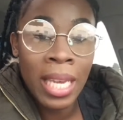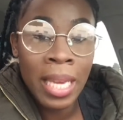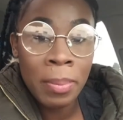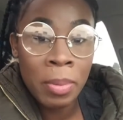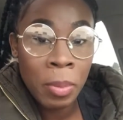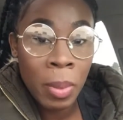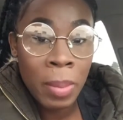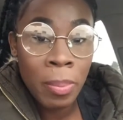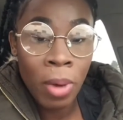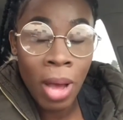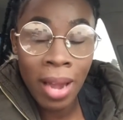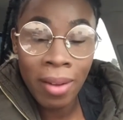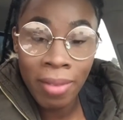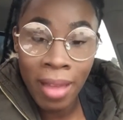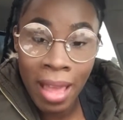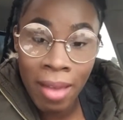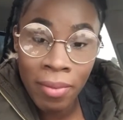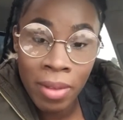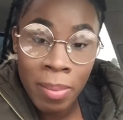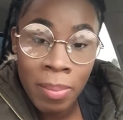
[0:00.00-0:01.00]
keeps people out of
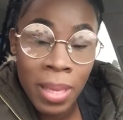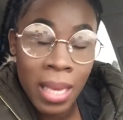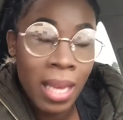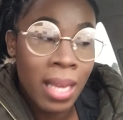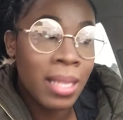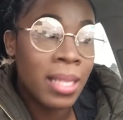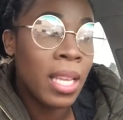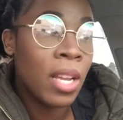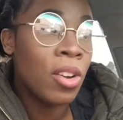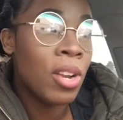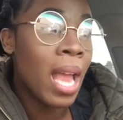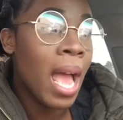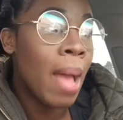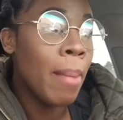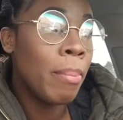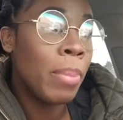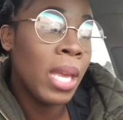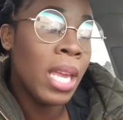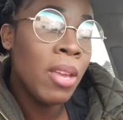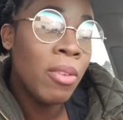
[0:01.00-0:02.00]
heaven because they're
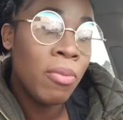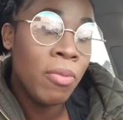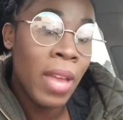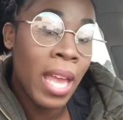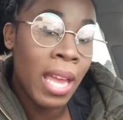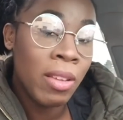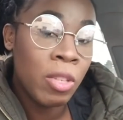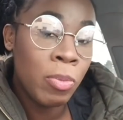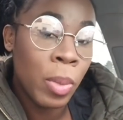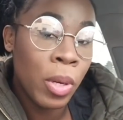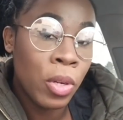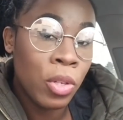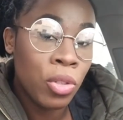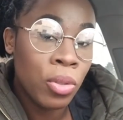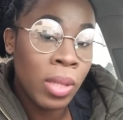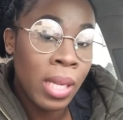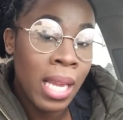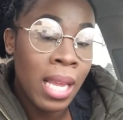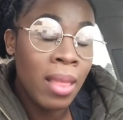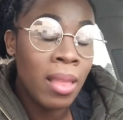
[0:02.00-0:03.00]
not being fed spiritually,